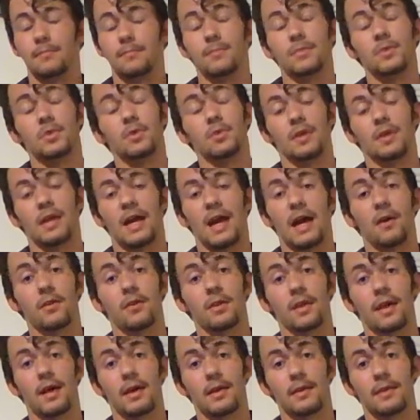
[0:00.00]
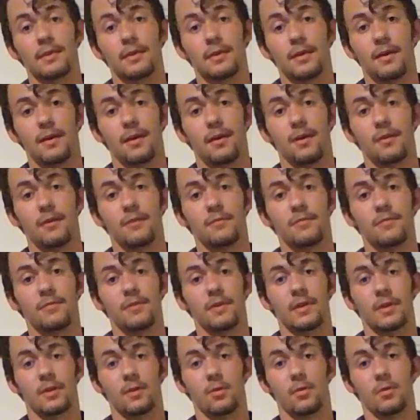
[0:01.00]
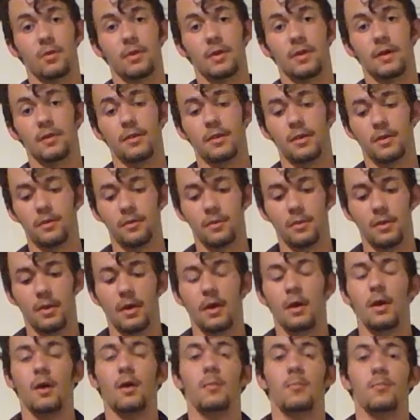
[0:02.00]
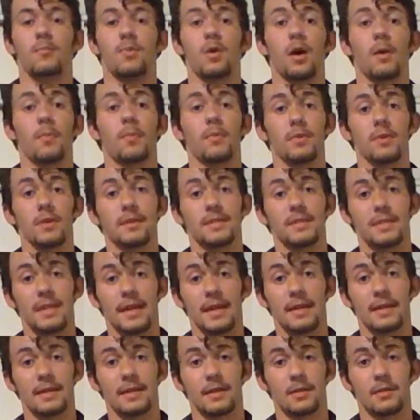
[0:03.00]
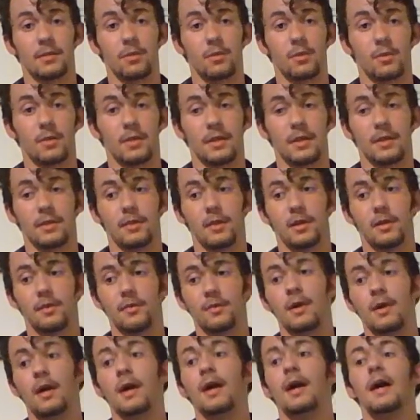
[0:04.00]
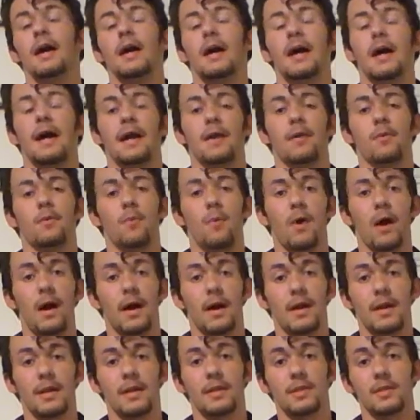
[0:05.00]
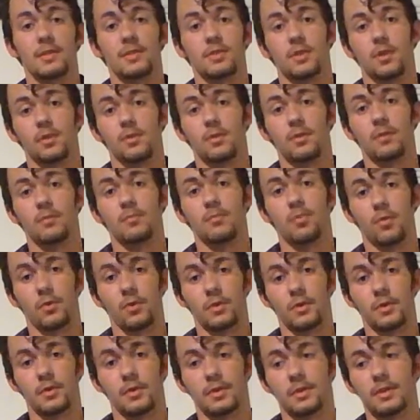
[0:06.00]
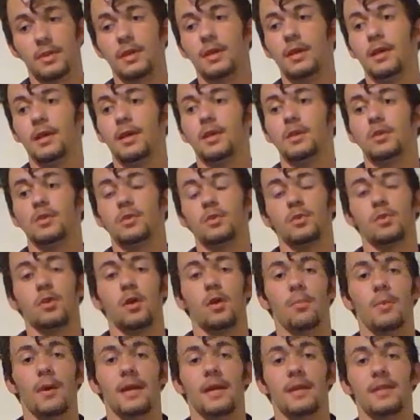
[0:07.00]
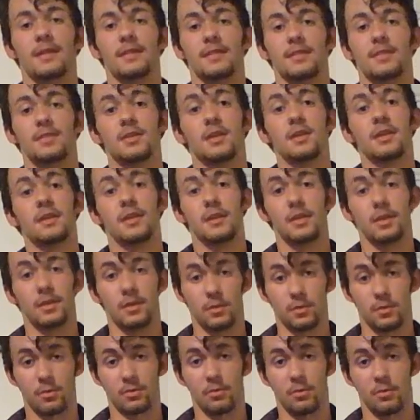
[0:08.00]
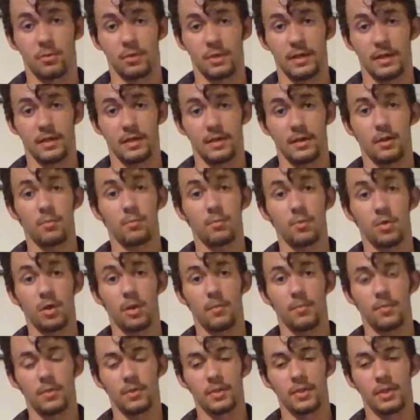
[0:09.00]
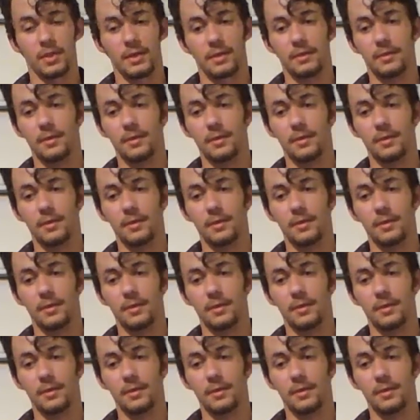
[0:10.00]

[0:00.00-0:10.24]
do an outline of a Cornell note, properly take a Cornell note, and why it is so important to go back and study your Cornell note properly.